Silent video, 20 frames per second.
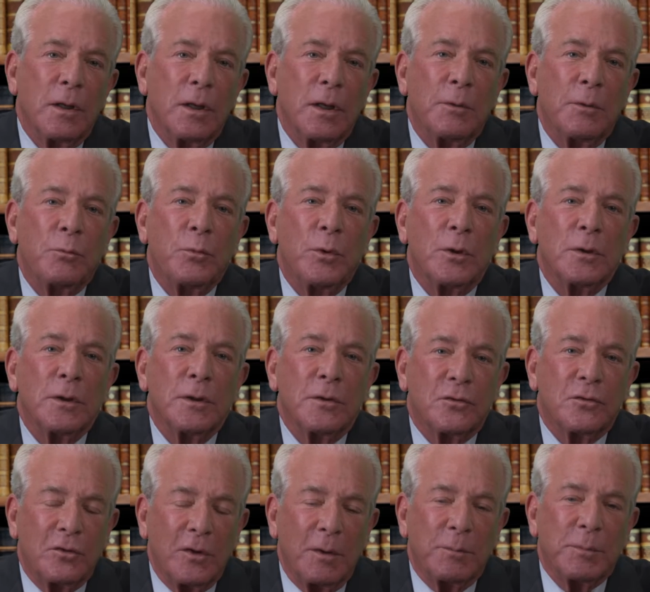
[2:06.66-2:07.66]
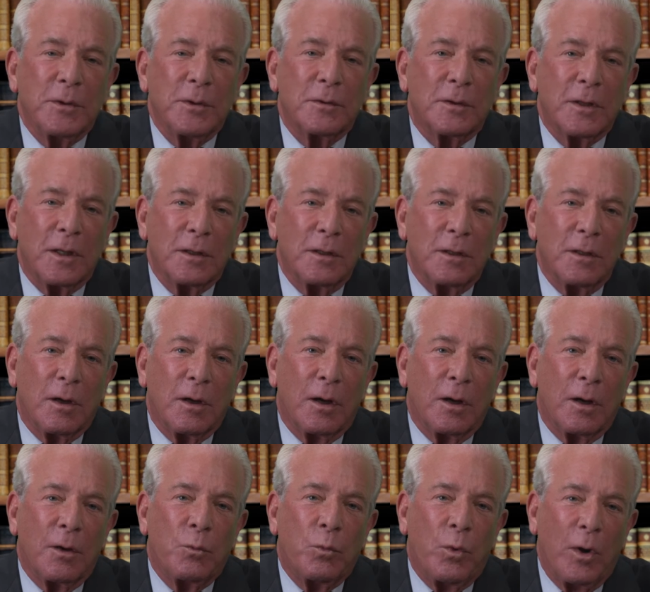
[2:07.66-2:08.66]
it will exhibit that
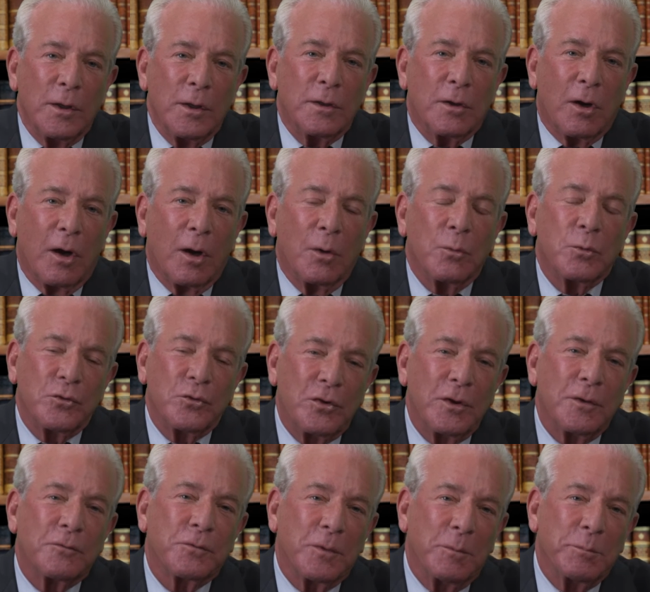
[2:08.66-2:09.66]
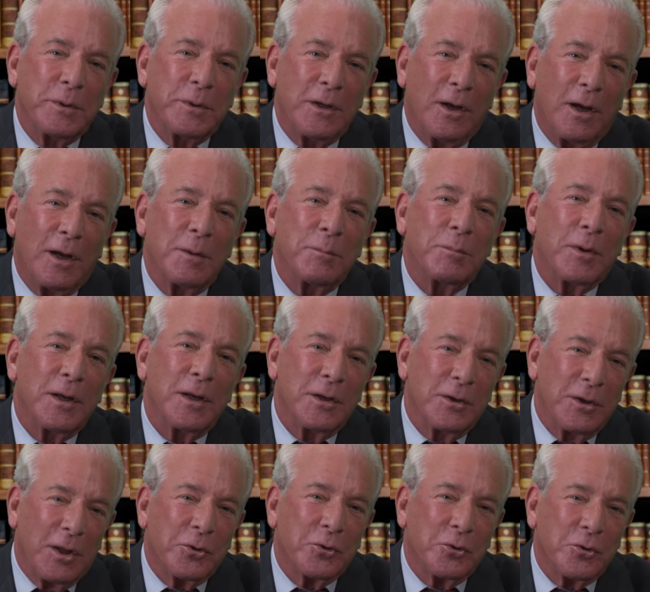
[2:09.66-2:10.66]
one car was hit from behind by
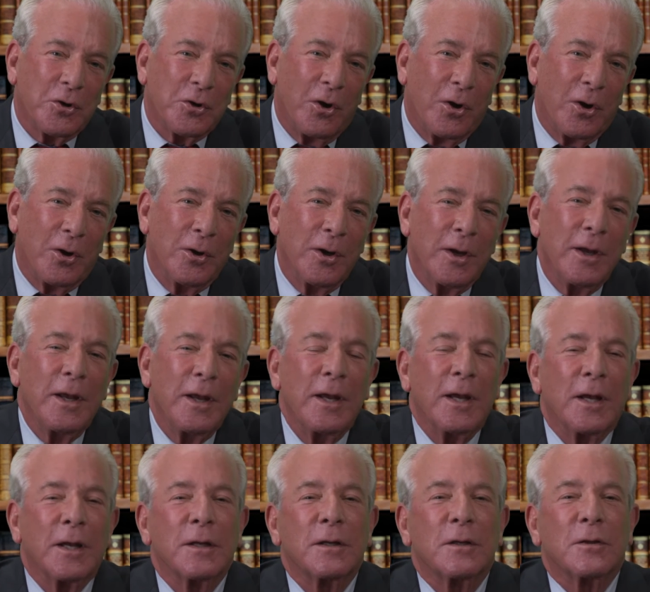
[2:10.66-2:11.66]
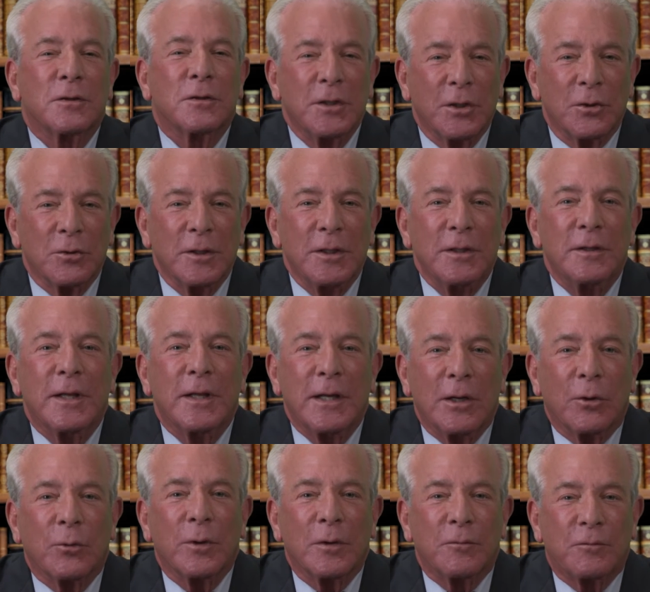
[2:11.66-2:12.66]
another car, and clearly they
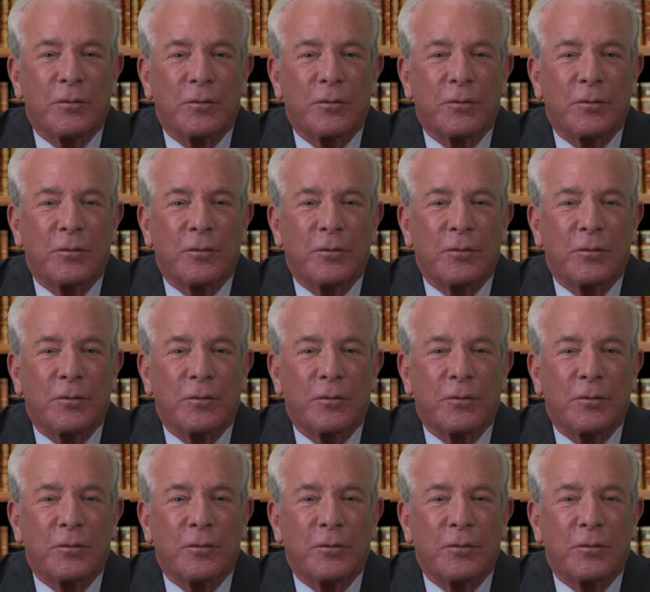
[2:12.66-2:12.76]
are at